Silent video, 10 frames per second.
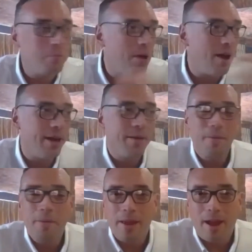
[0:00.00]
My
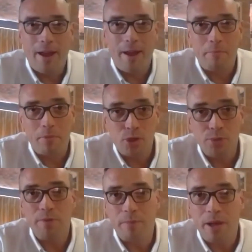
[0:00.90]
uh,
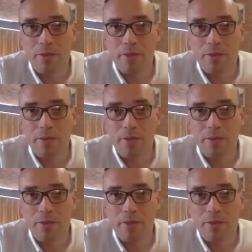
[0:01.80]
two of my